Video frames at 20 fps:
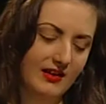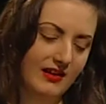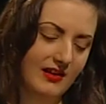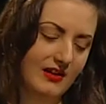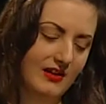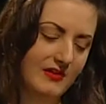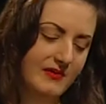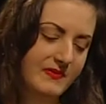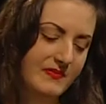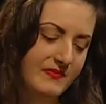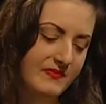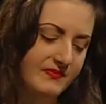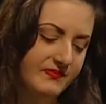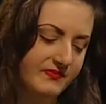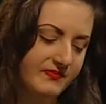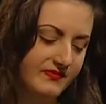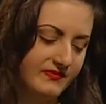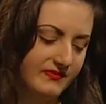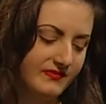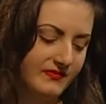um,
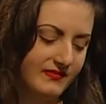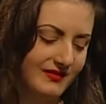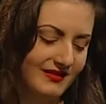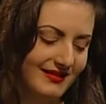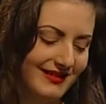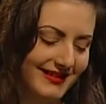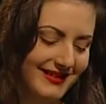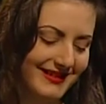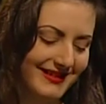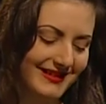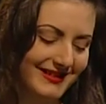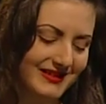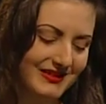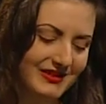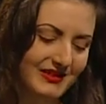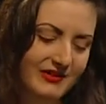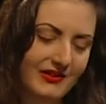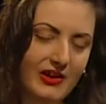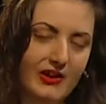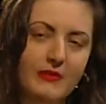
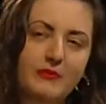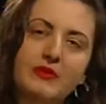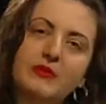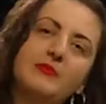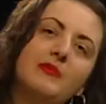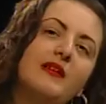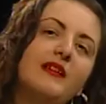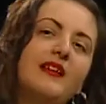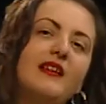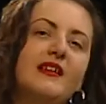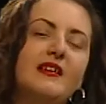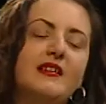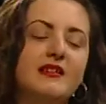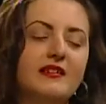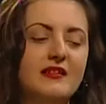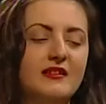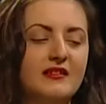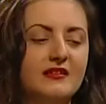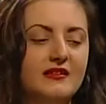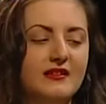so I'll be
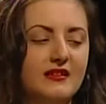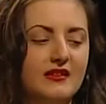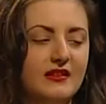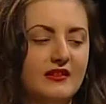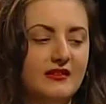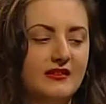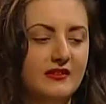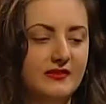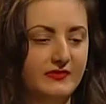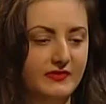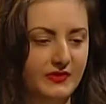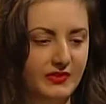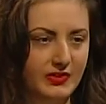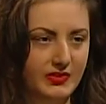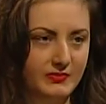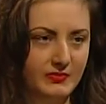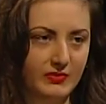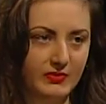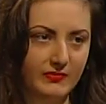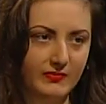playing the
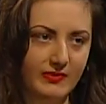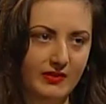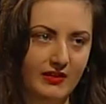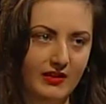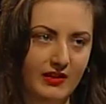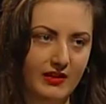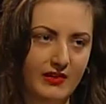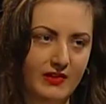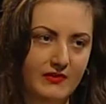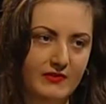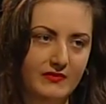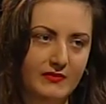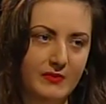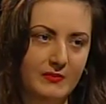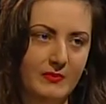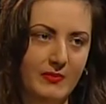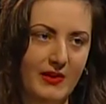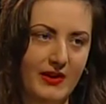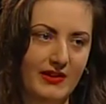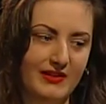first movement
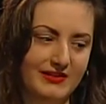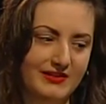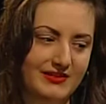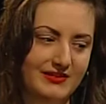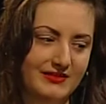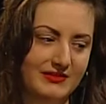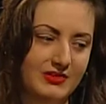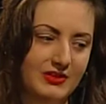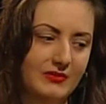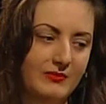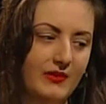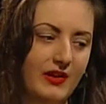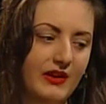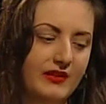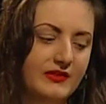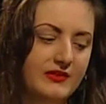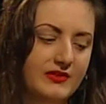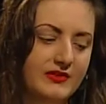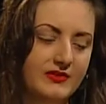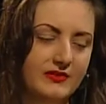of Bach's G
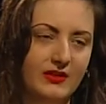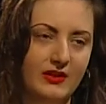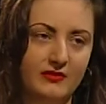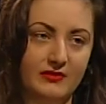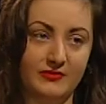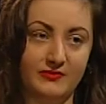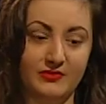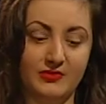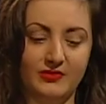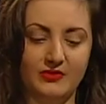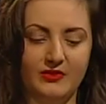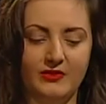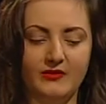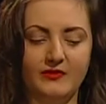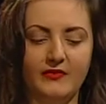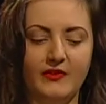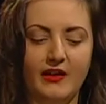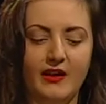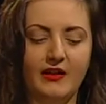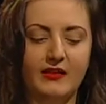minor Sonata for solo
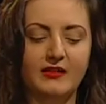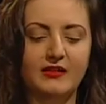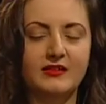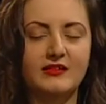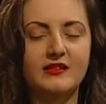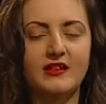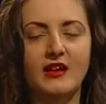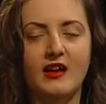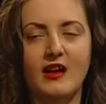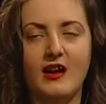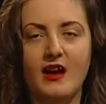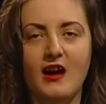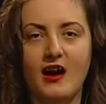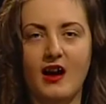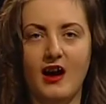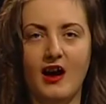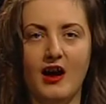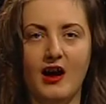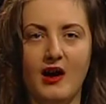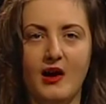violin.
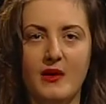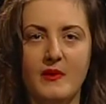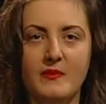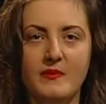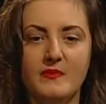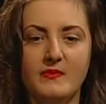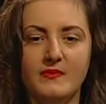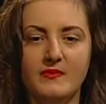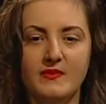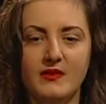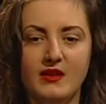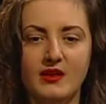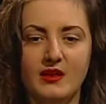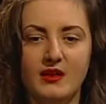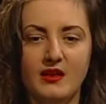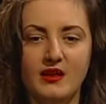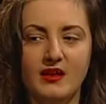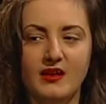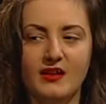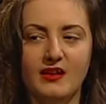Um,
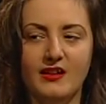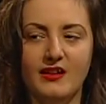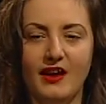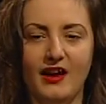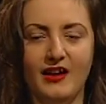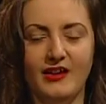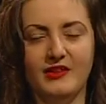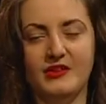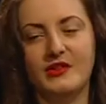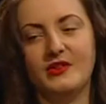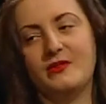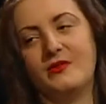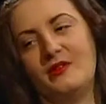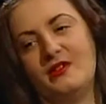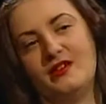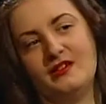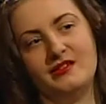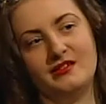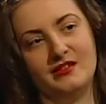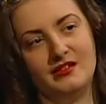I just
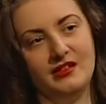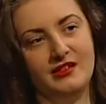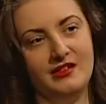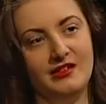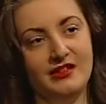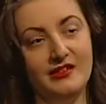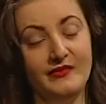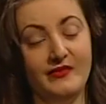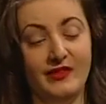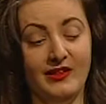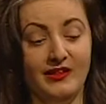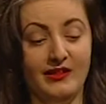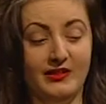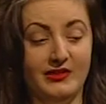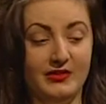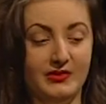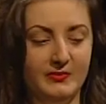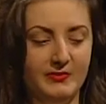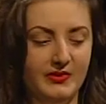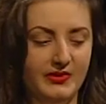wanted to give a
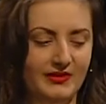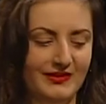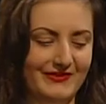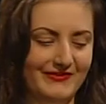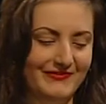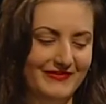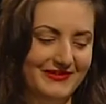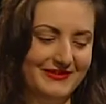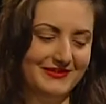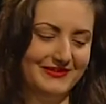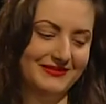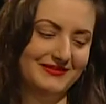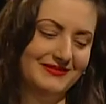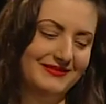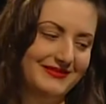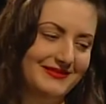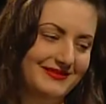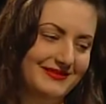little bit of a